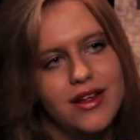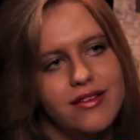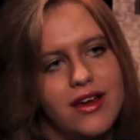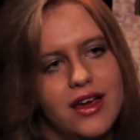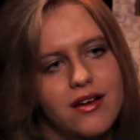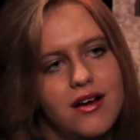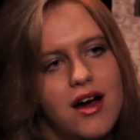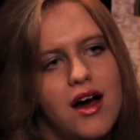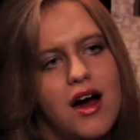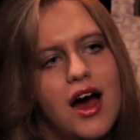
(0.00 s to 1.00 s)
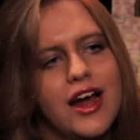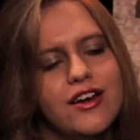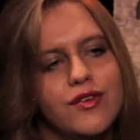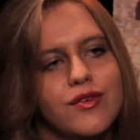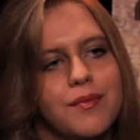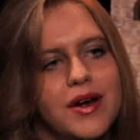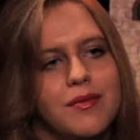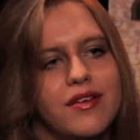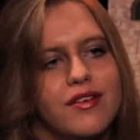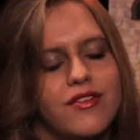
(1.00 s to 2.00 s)
It's like I don't
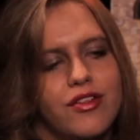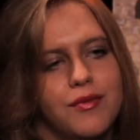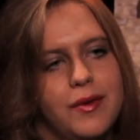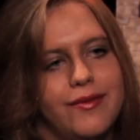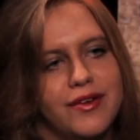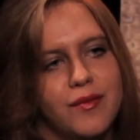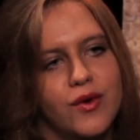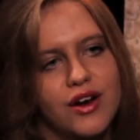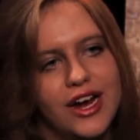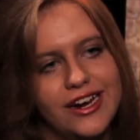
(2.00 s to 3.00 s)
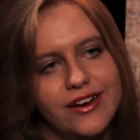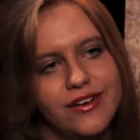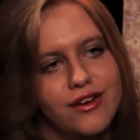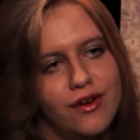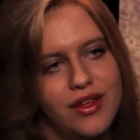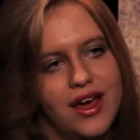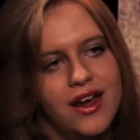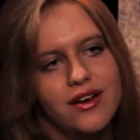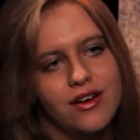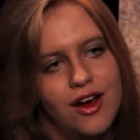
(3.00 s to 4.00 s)
compare myself to other people anymore. I know
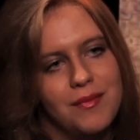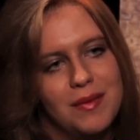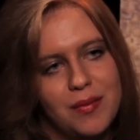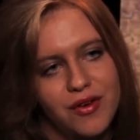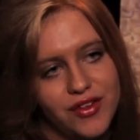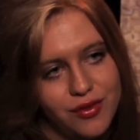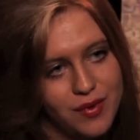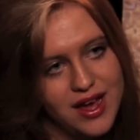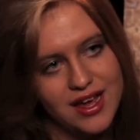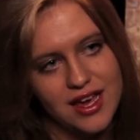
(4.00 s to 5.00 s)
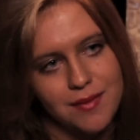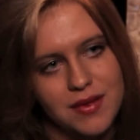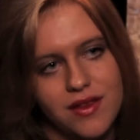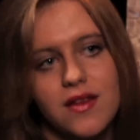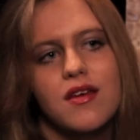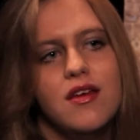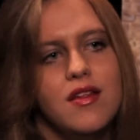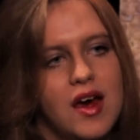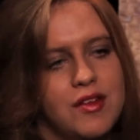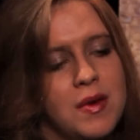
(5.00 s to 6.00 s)
that God made me perfect the way I am,
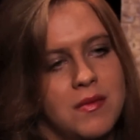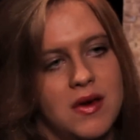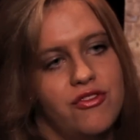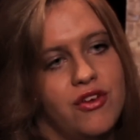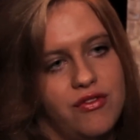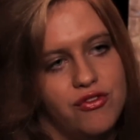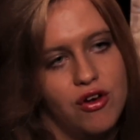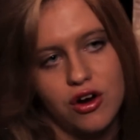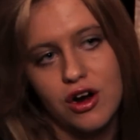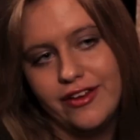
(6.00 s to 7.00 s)
and that's made my faith stronger.